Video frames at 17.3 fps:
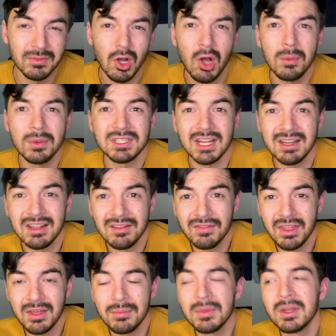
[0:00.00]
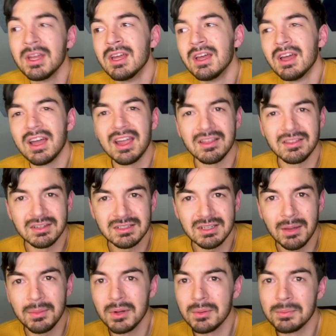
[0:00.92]
almost any of them. Again,
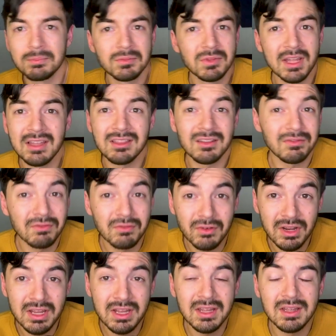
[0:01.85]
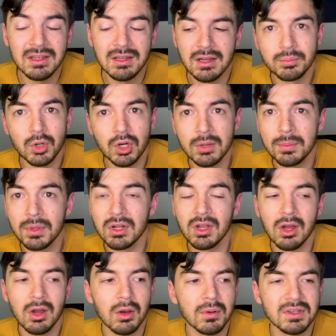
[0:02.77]
I'm going to link the free book
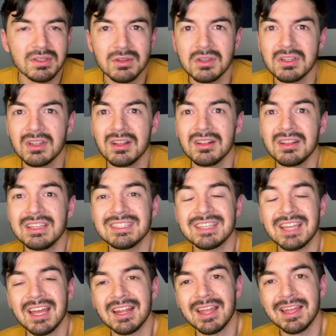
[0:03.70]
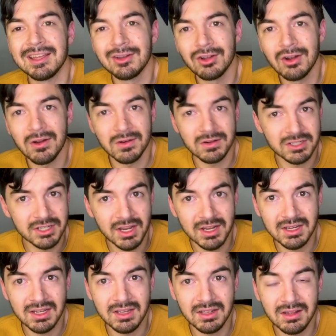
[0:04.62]
below because you can at least get a good
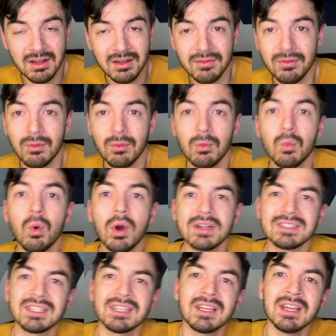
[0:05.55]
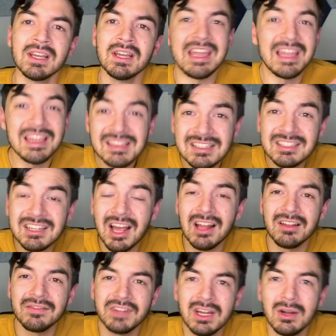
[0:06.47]
understanding of what his
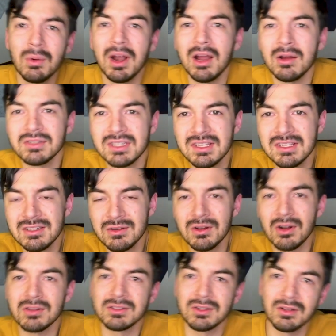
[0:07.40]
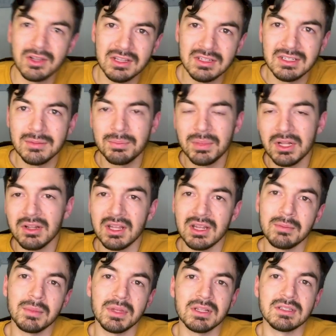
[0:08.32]
style of data warehouse is. You can also look into Bill
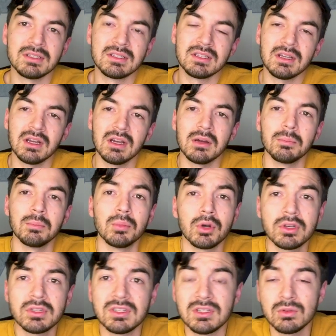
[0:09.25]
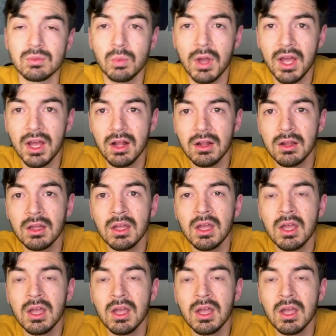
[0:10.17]
Inman's books as well.